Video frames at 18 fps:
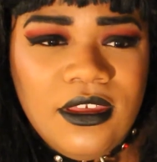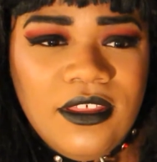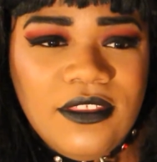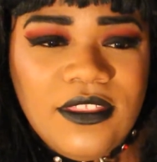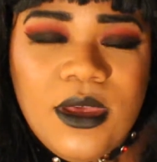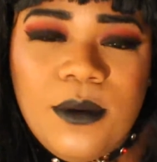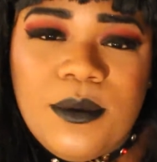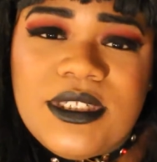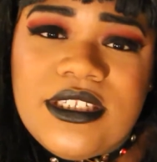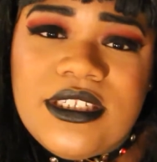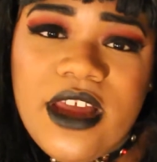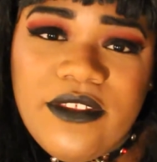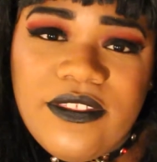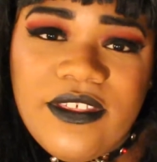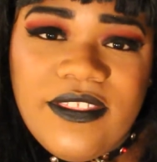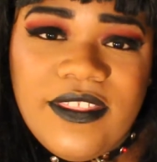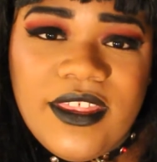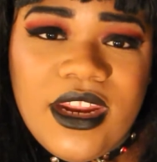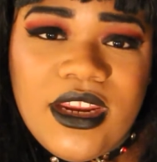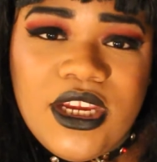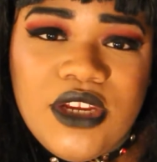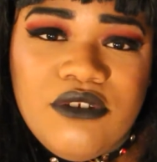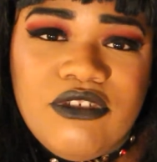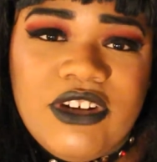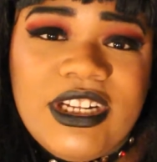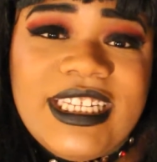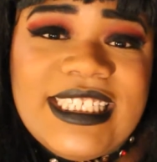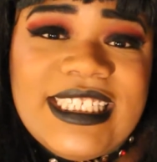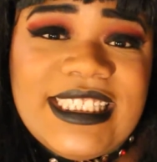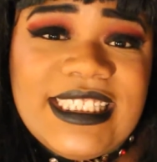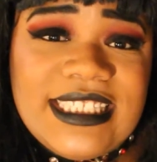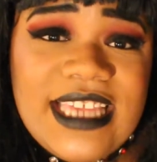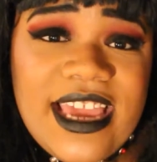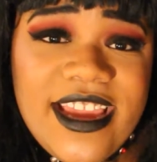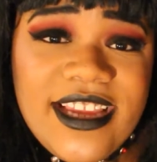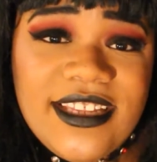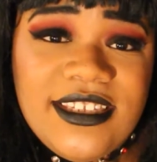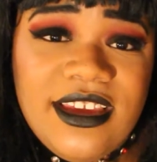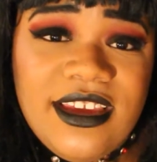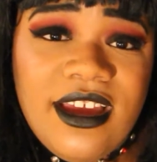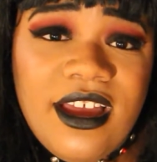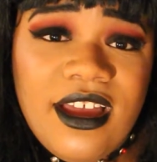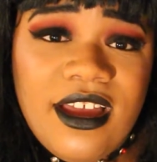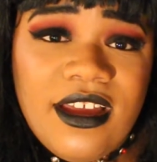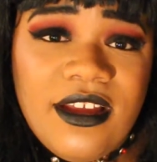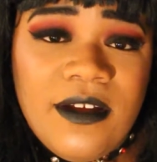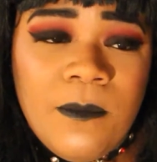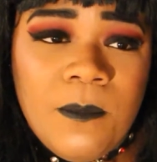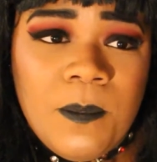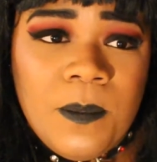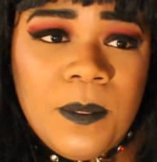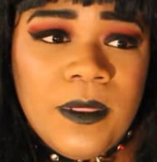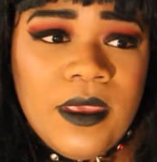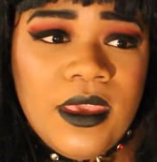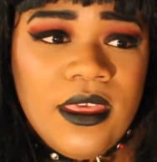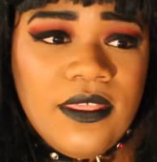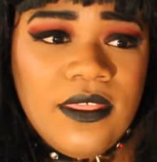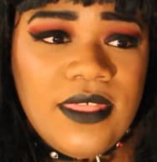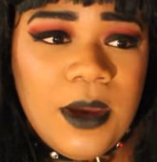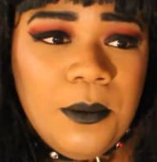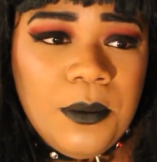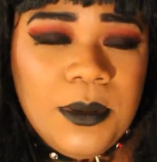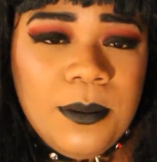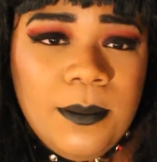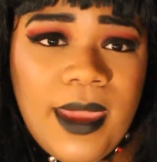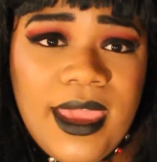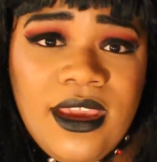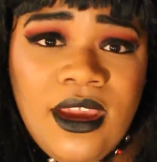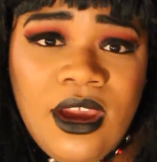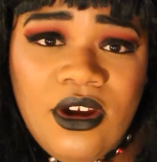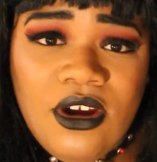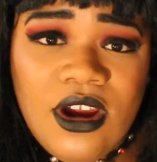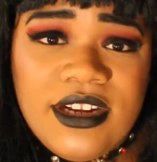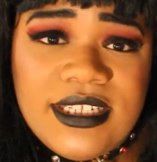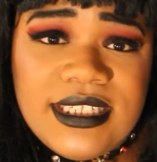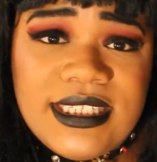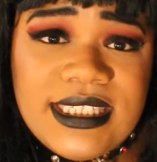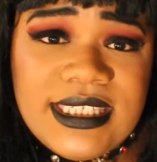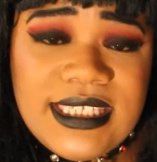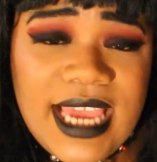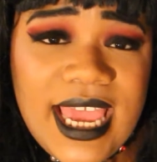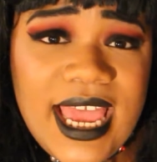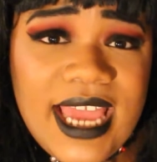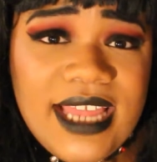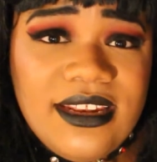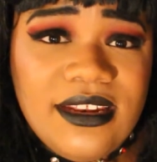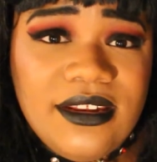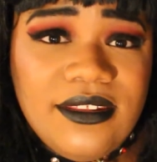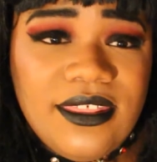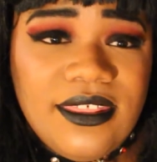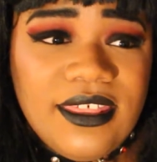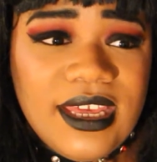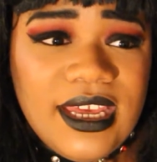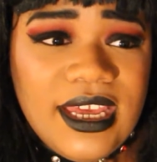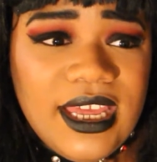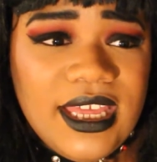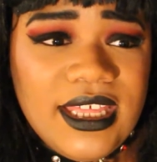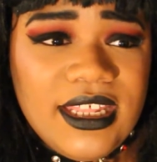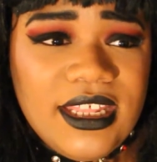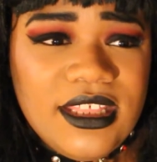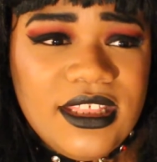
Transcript: There was nothing that I could really say to her that would make her understand that